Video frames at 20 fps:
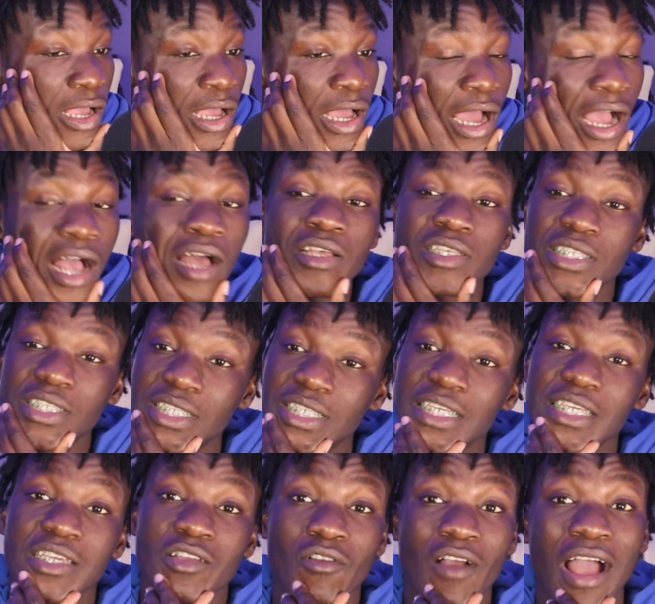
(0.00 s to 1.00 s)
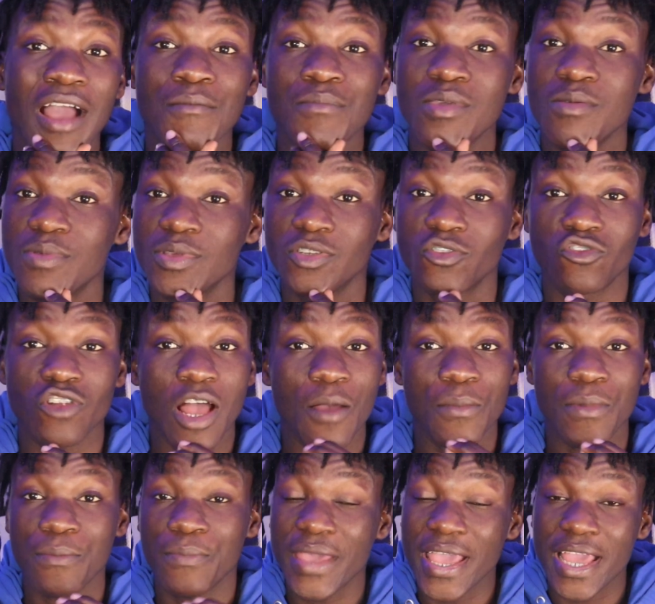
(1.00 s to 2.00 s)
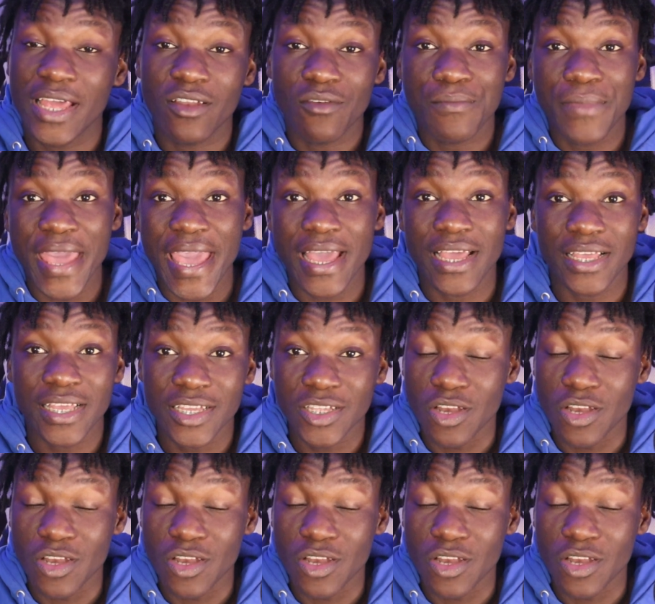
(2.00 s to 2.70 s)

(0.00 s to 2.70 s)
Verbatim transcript: I seen YB been dropping back to back.